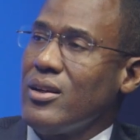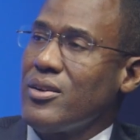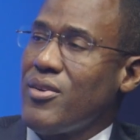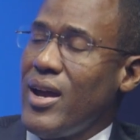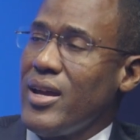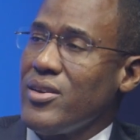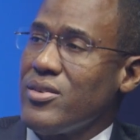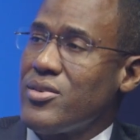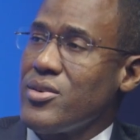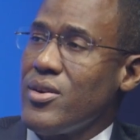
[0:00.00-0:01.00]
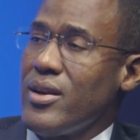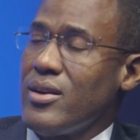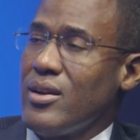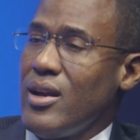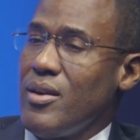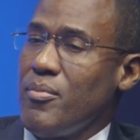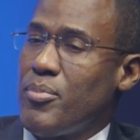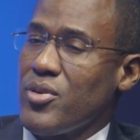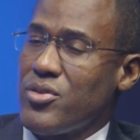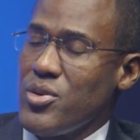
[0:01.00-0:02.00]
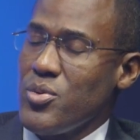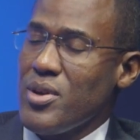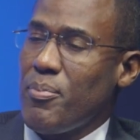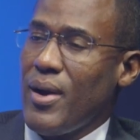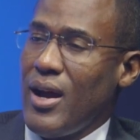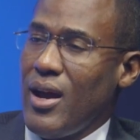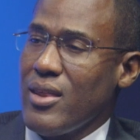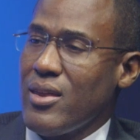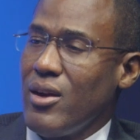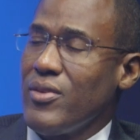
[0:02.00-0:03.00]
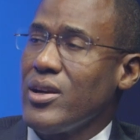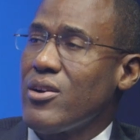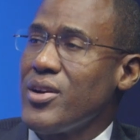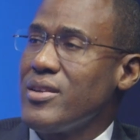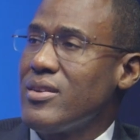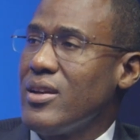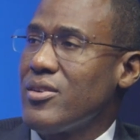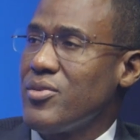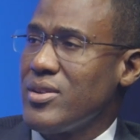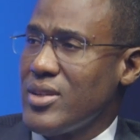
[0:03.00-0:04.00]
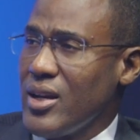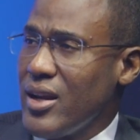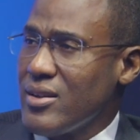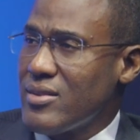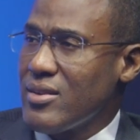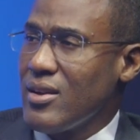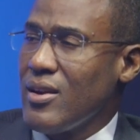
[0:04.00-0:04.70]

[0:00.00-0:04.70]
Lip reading: tries to and pursues a path of increasing its resilience